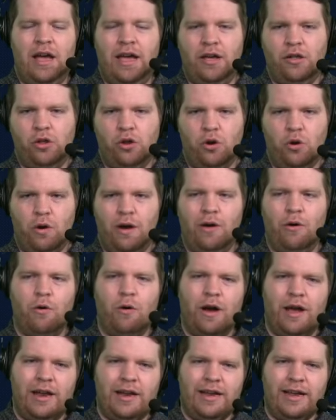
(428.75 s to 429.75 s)
Illinois
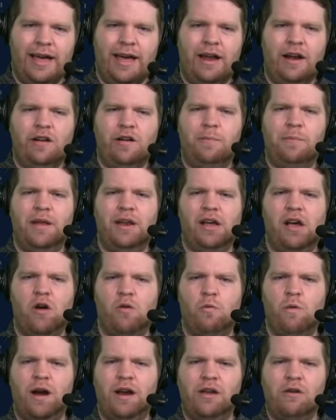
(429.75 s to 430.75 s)
or Indiana, depending
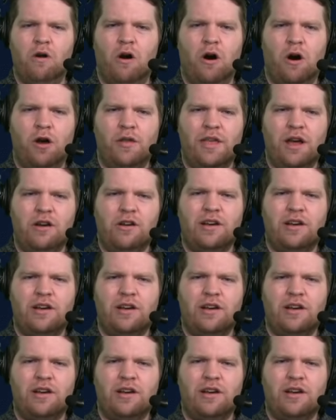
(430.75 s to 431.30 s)
on where you are there.